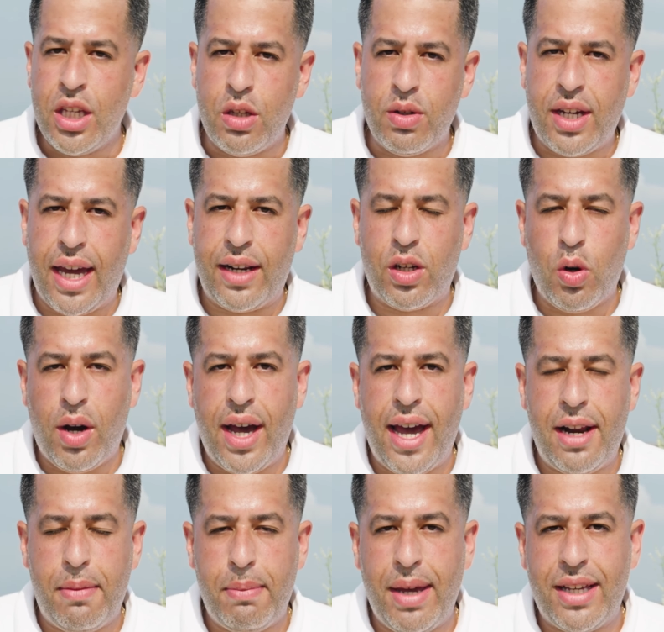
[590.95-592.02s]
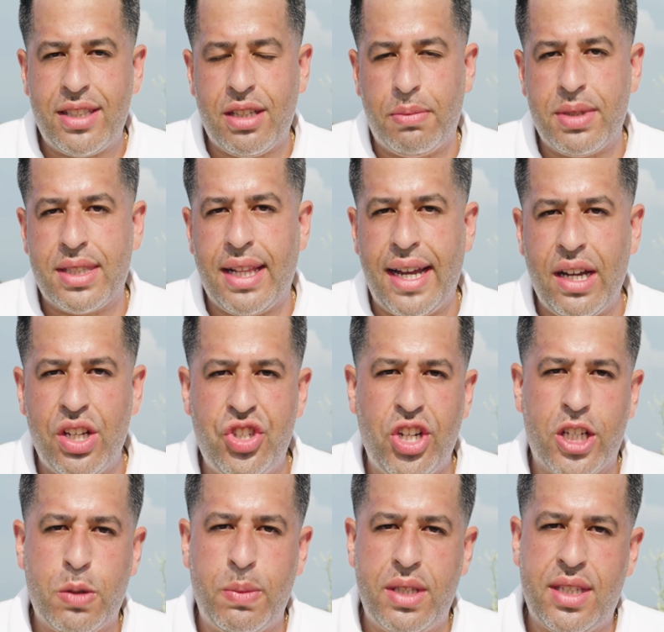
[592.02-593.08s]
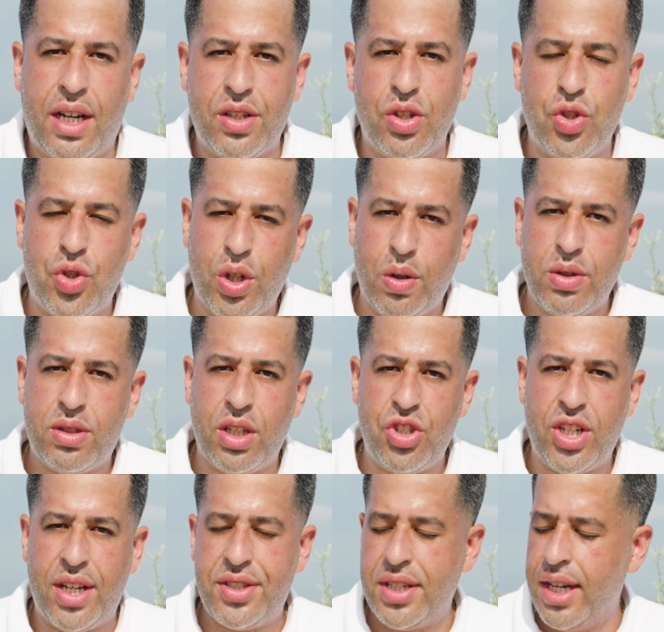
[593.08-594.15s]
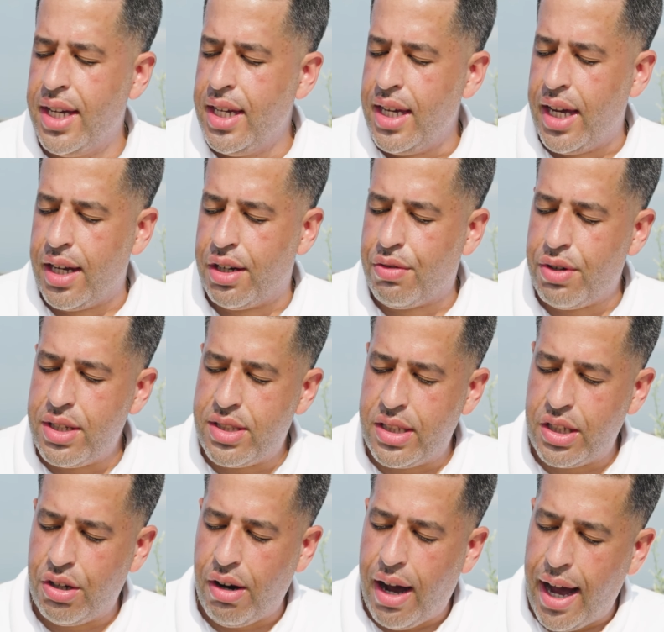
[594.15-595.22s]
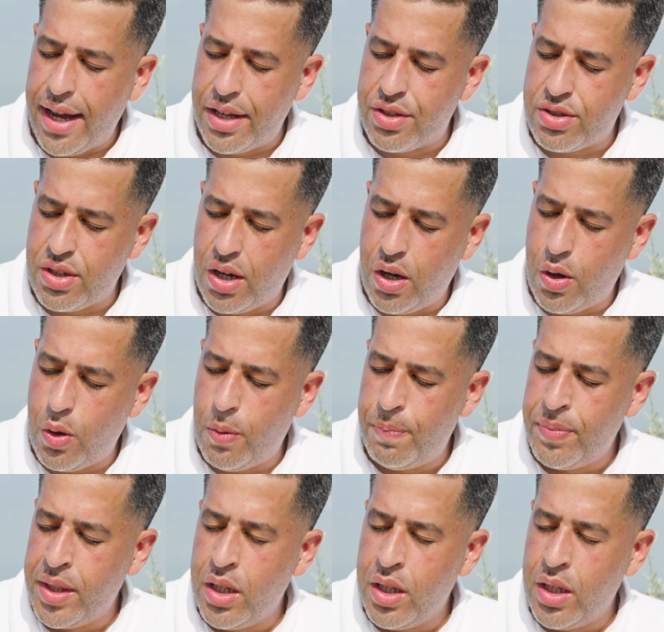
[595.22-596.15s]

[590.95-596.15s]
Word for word: you can go ahead and make some slight adjustments on your drone, such as increasing your I S O